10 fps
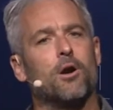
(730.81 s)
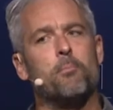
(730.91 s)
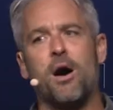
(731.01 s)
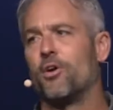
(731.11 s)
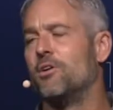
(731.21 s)

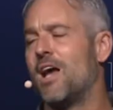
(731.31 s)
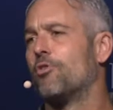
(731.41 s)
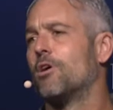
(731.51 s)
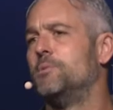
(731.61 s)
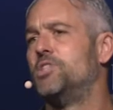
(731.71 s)
Her mother
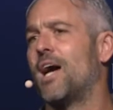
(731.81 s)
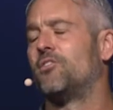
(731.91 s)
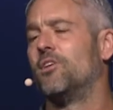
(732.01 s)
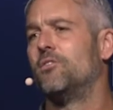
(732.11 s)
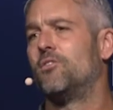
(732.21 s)
never
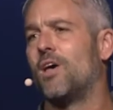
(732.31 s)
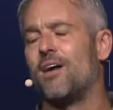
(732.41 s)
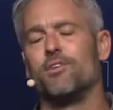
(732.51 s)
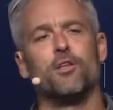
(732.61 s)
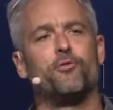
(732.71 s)
objected to
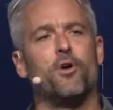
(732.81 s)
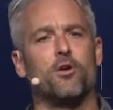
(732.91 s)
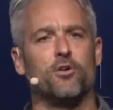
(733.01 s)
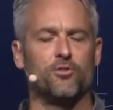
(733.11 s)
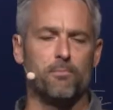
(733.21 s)
having the
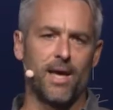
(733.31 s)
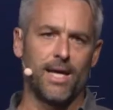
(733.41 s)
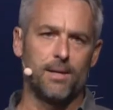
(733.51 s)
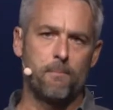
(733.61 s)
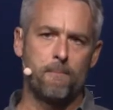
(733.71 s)
photos
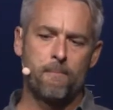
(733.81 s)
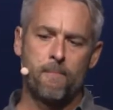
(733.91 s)
made.